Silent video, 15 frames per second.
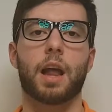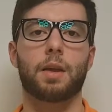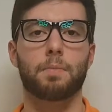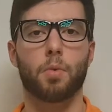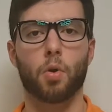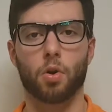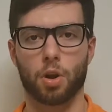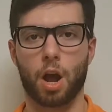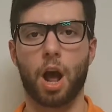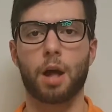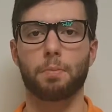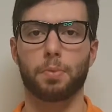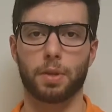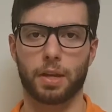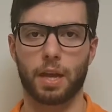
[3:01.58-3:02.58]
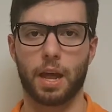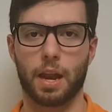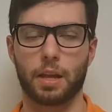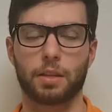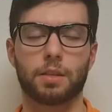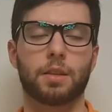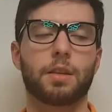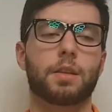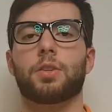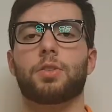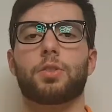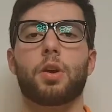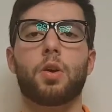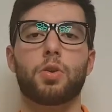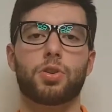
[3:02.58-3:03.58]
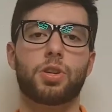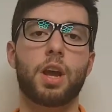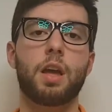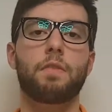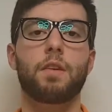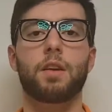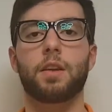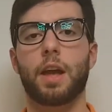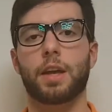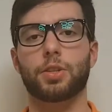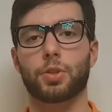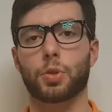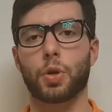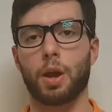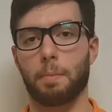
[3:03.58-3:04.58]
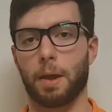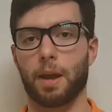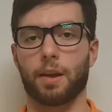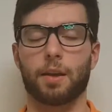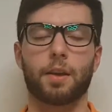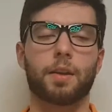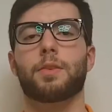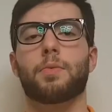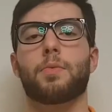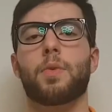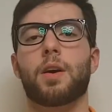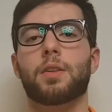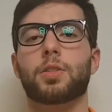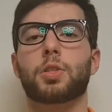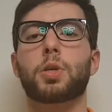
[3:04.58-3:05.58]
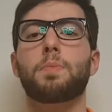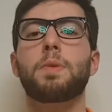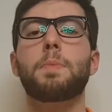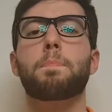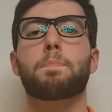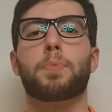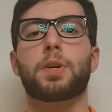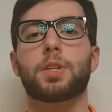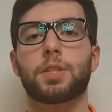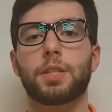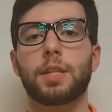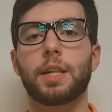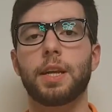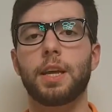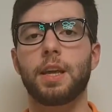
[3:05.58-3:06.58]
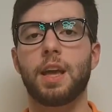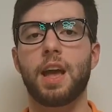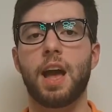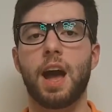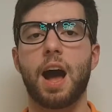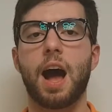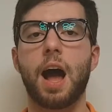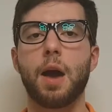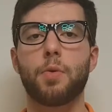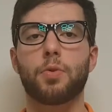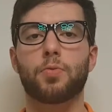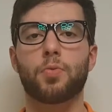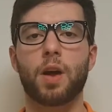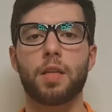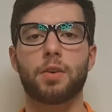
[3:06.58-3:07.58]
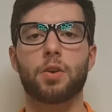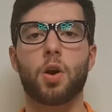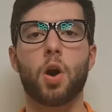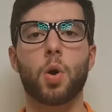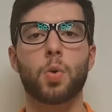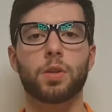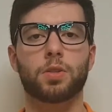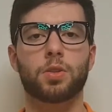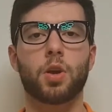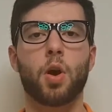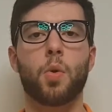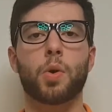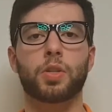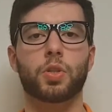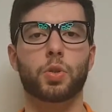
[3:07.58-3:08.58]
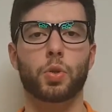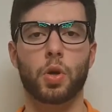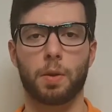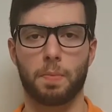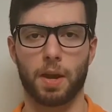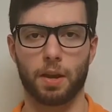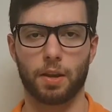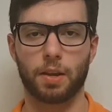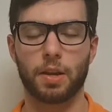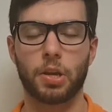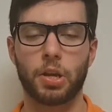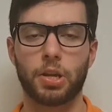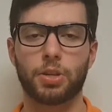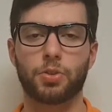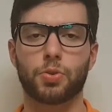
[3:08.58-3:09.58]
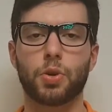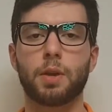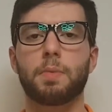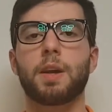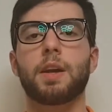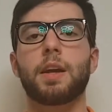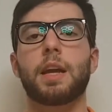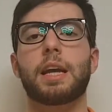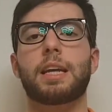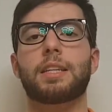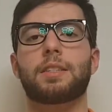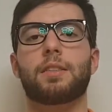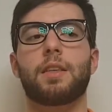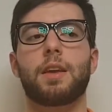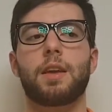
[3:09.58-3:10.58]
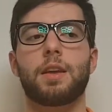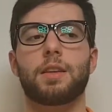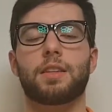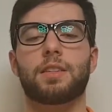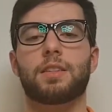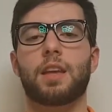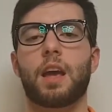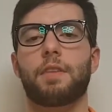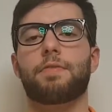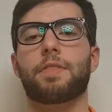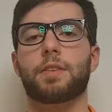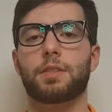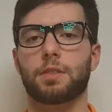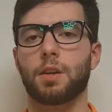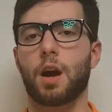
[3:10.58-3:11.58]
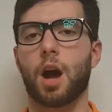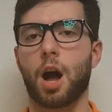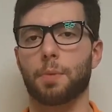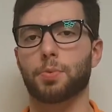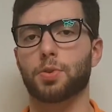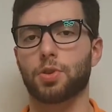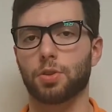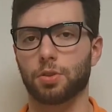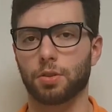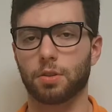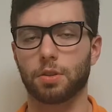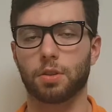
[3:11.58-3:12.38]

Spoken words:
kind of more complicated. So shaving and trimming. Well, to me personally, I would rather always go with trimming. Trimming is the safest option.